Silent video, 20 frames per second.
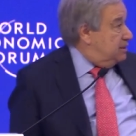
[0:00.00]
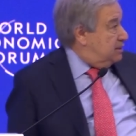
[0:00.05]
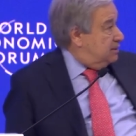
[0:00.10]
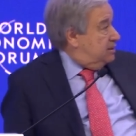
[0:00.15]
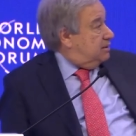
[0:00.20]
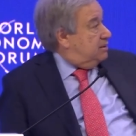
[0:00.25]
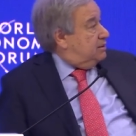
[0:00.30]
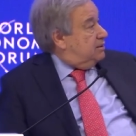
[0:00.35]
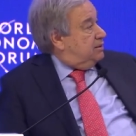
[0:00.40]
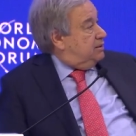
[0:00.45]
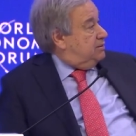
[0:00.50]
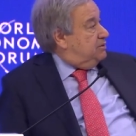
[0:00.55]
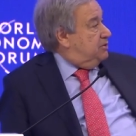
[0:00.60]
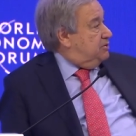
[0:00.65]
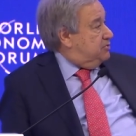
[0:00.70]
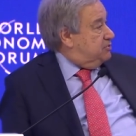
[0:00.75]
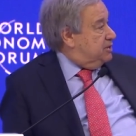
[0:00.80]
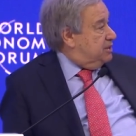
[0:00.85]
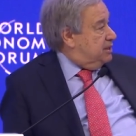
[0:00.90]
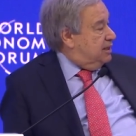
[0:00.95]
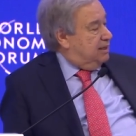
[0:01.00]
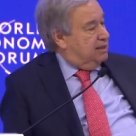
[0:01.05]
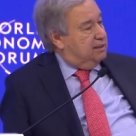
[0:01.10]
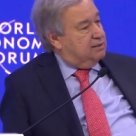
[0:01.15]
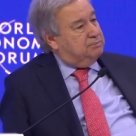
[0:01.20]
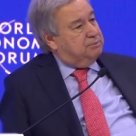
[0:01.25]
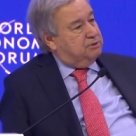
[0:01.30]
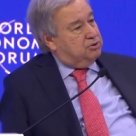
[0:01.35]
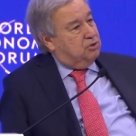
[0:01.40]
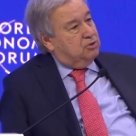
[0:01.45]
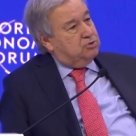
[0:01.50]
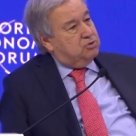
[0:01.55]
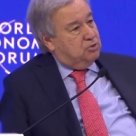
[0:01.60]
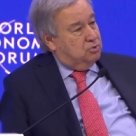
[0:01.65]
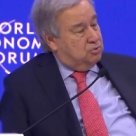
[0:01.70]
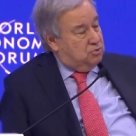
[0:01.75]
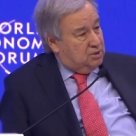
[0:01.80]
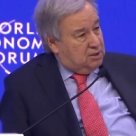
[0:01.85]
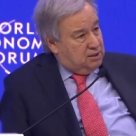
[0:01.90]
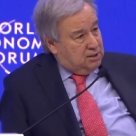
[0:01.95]
uh, in this regard, but
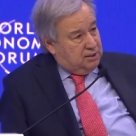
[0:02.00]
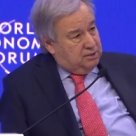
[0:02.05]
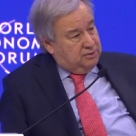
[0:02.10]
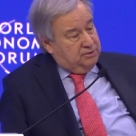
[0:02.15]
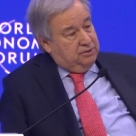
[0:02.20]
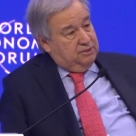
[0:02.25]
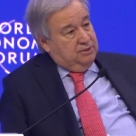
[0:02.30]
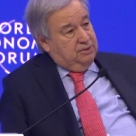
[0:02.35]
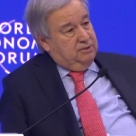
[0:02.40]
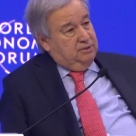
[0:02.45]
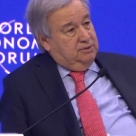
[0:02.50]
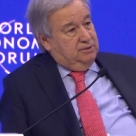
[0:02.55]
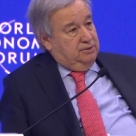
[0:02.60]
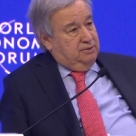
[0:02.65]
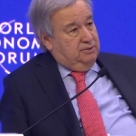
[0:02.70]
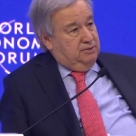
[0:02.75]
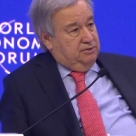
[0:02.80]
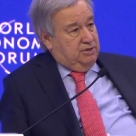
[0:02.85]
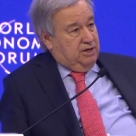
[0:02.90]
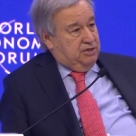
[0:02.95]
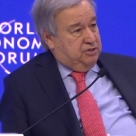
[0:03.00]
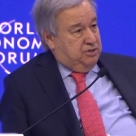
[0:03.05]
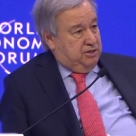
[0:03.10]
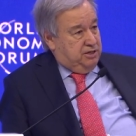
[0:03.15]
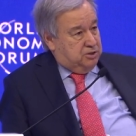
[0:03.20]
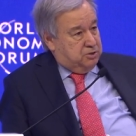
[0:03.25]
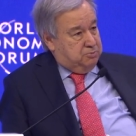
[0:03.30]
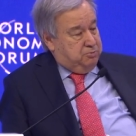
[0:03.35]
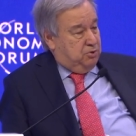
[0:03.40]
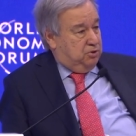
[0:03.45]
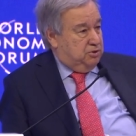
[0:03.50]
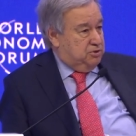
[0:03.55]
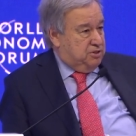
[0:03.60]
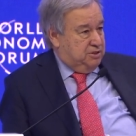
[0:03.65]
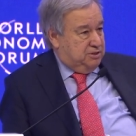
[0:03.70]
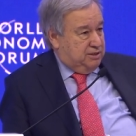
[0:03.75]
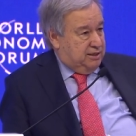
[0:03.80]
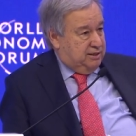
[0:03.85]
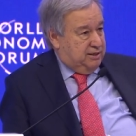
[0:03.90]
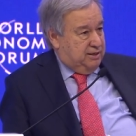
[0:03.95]
also the uh, Russian exports
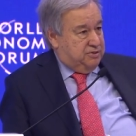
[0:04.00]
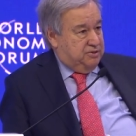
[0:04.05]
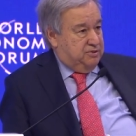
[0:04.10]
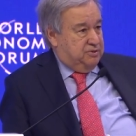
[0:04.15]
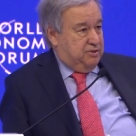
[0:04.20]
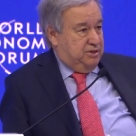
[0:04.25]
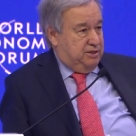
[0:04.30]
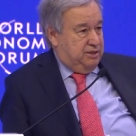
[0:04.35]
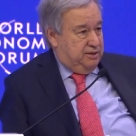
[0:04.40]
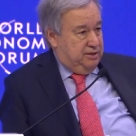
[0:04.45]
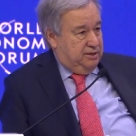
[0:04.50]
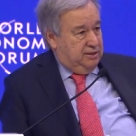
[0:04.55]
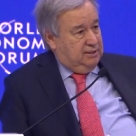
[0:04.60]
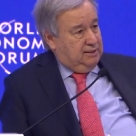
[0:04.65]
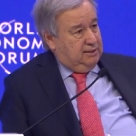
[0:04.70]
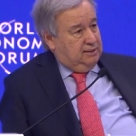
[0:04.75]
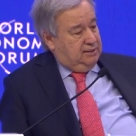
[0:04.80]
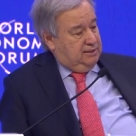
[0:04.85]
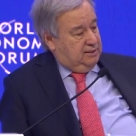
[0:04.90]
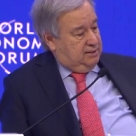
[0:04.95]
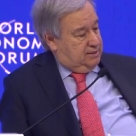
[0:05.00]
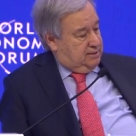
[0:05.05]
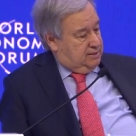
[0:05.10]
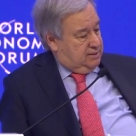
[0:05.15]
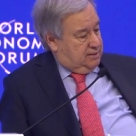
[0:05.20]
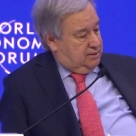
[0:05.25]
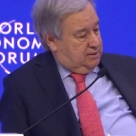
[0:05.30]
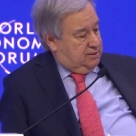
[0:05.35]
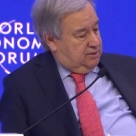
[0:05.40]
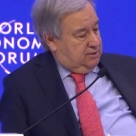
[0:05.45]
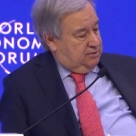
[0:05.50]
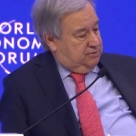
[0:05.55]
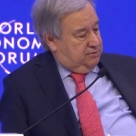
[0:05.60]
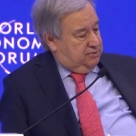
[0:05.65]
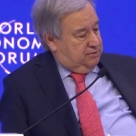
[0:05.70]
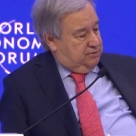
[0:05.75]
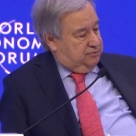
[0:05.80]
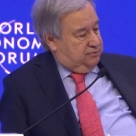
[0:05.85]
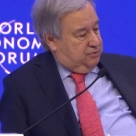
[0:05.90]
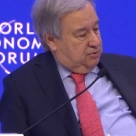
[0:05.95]
that are necessary
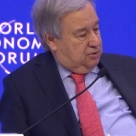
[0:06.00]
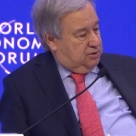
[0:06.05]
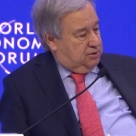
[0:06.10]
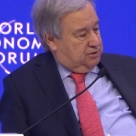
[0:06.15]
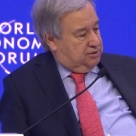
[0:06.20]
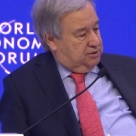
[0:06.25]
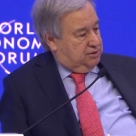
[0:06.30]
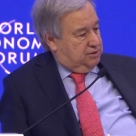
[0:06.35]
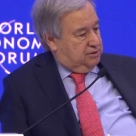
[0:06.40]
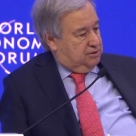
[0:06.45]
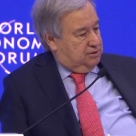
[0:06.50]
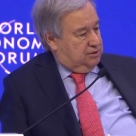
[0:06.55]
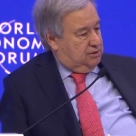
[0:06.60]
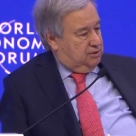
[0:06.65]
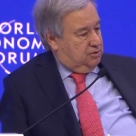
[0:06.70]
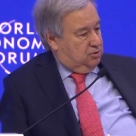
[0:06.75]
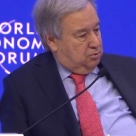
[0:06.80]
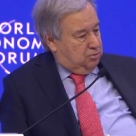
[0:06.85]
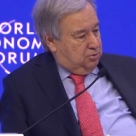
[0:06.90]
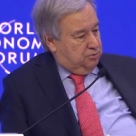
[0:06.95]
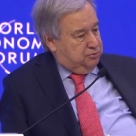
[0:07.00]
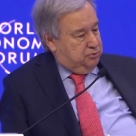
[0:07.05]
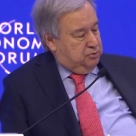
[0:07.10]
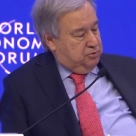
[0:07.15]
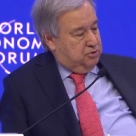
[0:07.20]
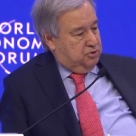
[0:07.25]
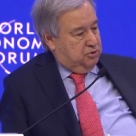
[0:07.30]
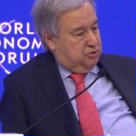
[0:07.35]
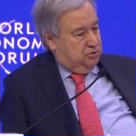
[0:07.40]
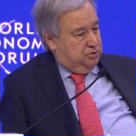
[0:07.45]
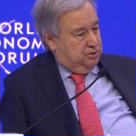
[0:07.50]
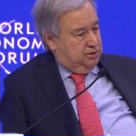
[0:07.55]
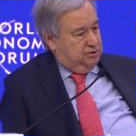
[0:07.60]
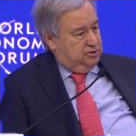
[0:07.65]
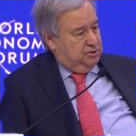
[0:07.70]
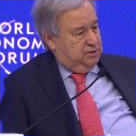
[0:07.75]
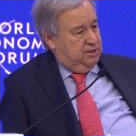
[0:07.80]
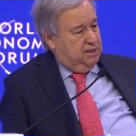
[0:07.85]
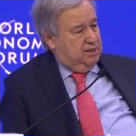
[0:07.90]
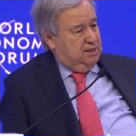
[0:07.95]
uh, for the global food
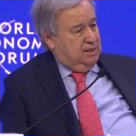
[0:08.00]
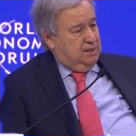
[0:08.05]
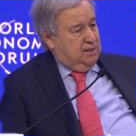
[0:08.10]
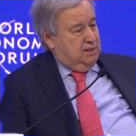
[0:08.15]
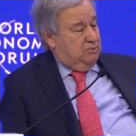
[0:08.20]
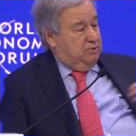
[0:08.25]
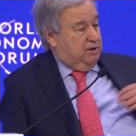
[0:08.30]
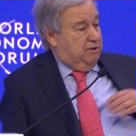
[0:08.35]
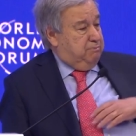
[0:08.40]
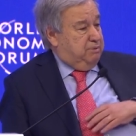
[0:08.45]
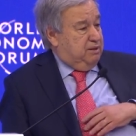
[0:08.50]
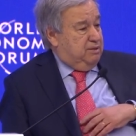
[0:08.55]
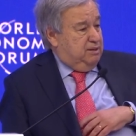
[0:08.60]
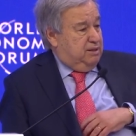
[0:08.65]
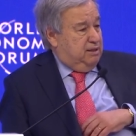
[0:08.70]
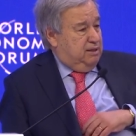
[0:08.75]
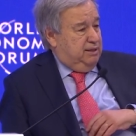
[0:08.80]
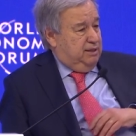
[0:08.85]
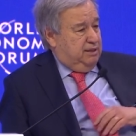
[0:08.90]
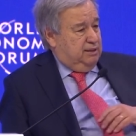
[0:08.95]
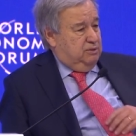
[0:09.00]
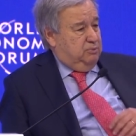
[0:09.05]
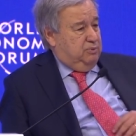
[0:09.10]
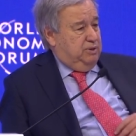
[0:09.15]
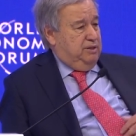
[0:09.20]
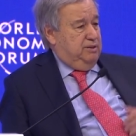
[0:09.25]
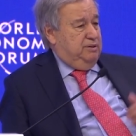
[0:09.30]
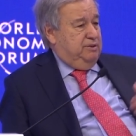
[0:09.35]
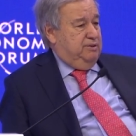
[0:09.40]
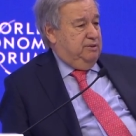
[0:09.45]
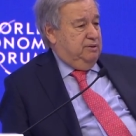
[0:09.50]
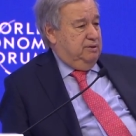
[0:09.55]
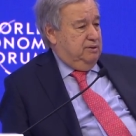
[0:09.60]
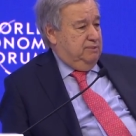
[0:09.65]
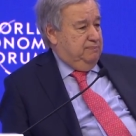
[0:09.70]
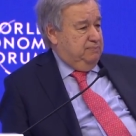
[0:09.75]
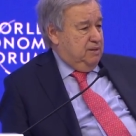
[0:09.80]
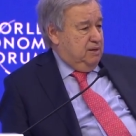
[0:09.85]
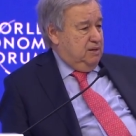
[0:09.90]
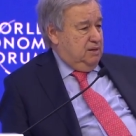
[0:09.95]
security. We have been dealing with
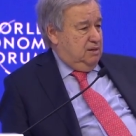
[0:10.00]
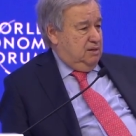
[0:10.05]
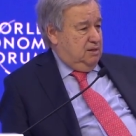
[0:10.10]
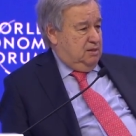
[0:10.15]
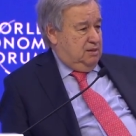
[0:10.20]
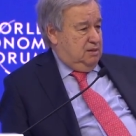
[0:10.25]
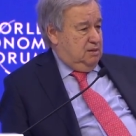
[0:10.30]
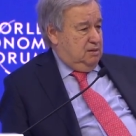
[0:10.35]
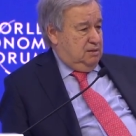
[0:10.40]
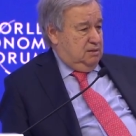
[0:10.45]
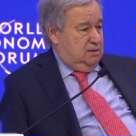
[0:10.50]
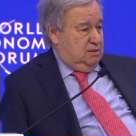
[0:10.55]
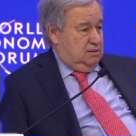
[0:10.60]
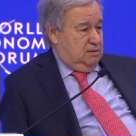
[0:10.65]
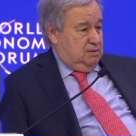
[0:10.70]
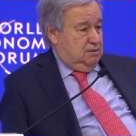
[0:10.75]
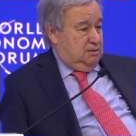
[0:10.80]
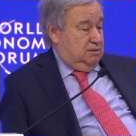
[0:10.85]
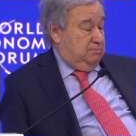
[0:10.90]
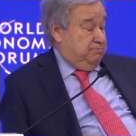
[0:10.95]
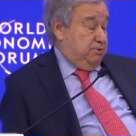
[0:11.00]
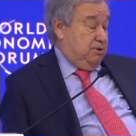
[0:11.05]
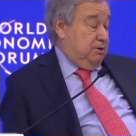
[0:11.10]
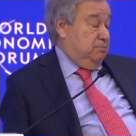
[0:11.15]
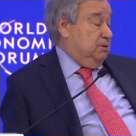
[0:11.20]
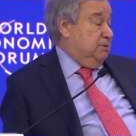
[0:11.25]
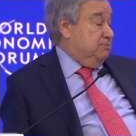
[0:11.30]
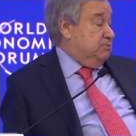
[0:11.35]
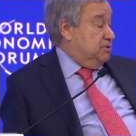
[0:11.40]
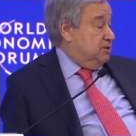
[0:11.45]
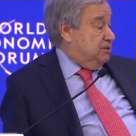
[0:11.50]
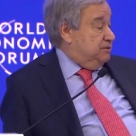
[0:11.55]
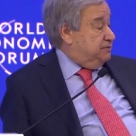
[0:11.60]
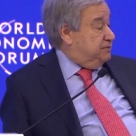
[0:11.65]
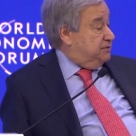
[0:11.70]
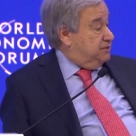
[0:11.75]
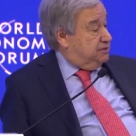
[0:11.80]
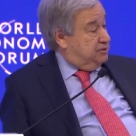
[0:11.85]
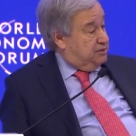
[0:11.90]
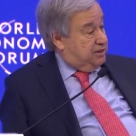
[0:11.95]
uh, problems
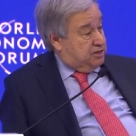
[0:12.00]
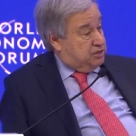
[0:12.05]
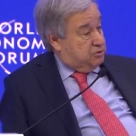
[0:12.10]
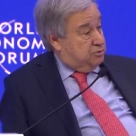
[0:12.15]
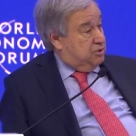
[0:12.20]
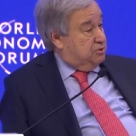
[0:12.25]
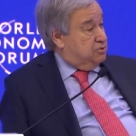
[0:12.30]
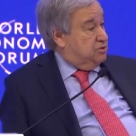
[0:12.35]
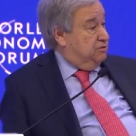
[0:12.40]
of uh, rescuing